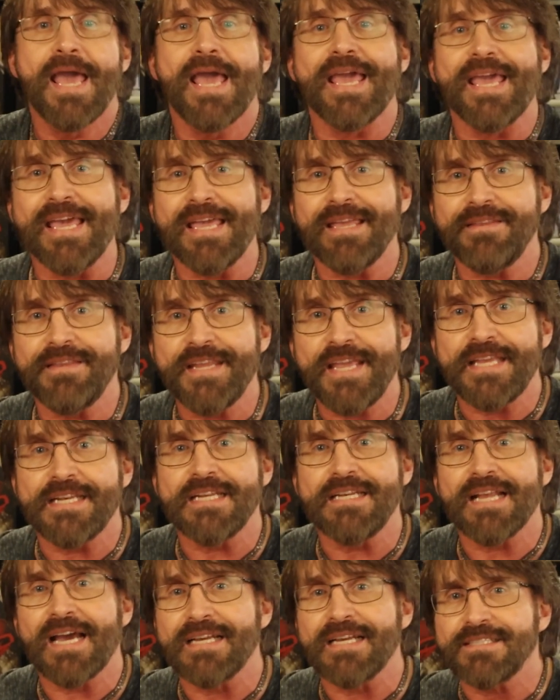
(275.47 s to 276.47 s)
It
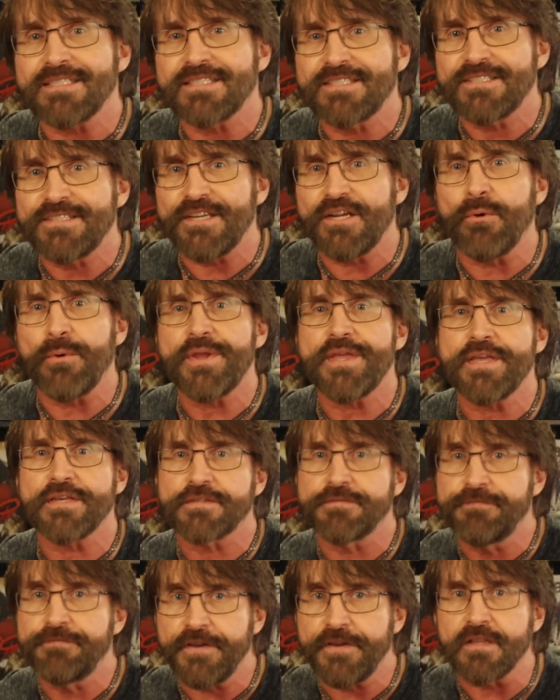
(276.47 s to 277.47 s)
needed a
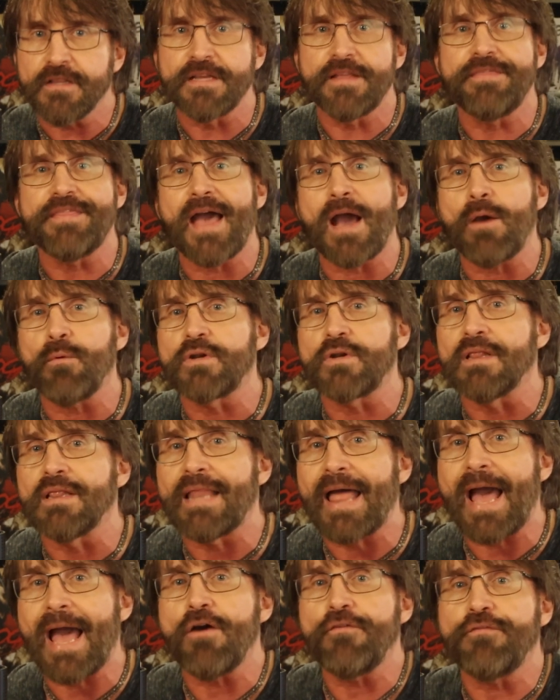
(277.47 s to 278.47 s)
serious villain that would
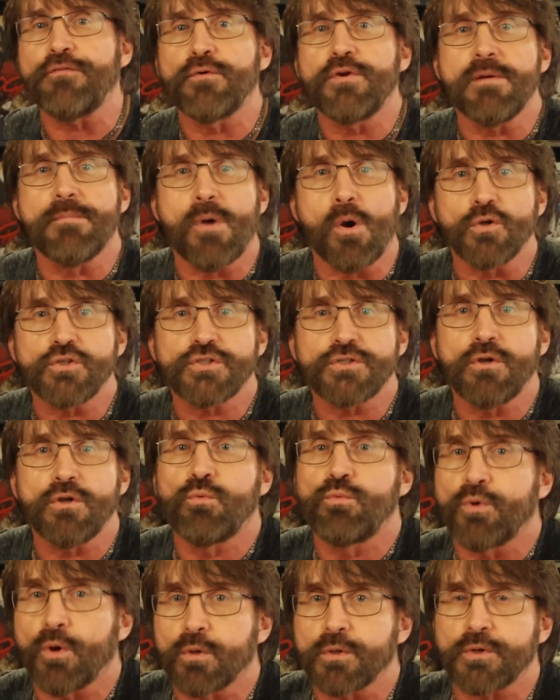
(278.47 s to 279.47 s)
allow for an emotional
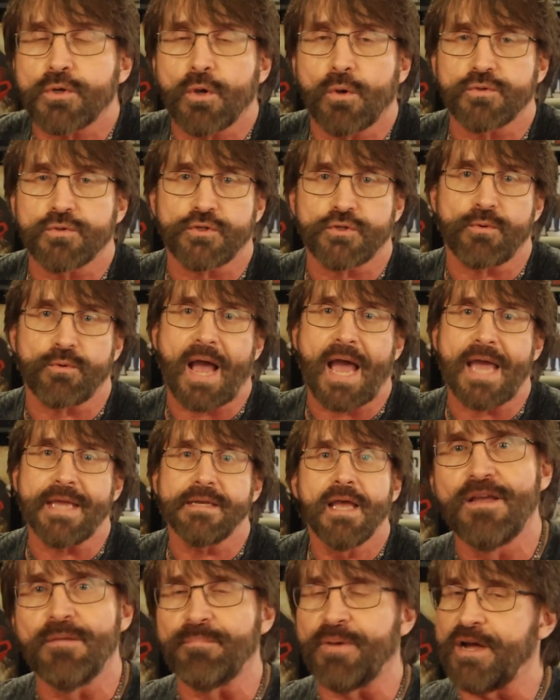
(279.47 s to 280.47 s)
roller coaster ride.
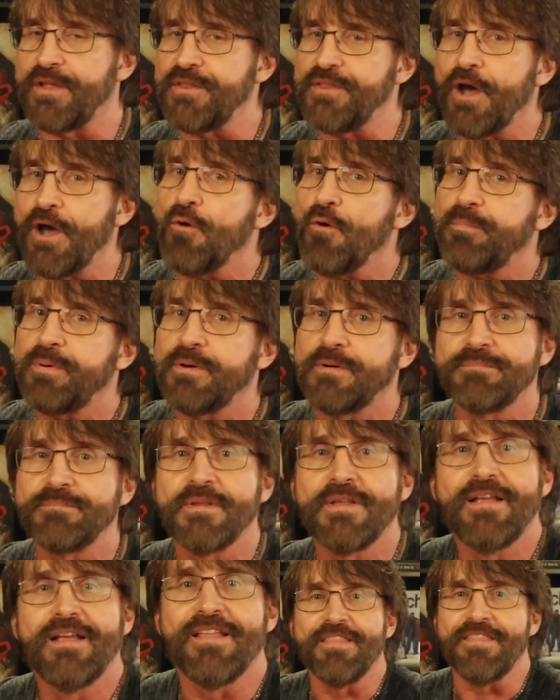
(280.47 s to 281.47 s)
But nope,
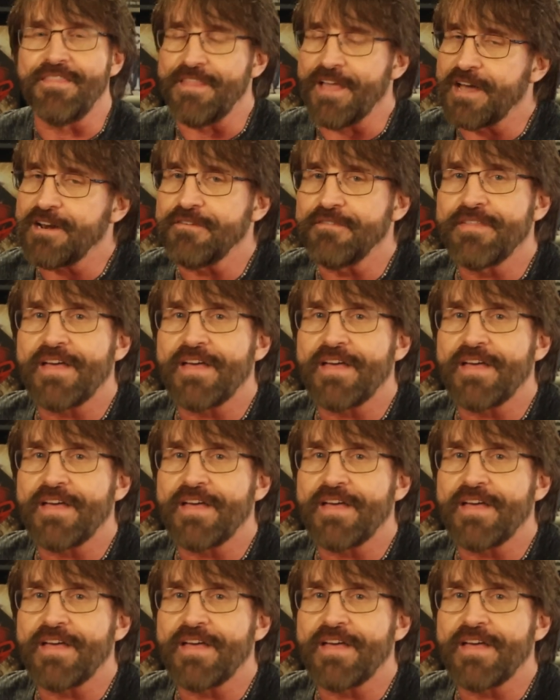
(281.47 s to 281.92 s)
none of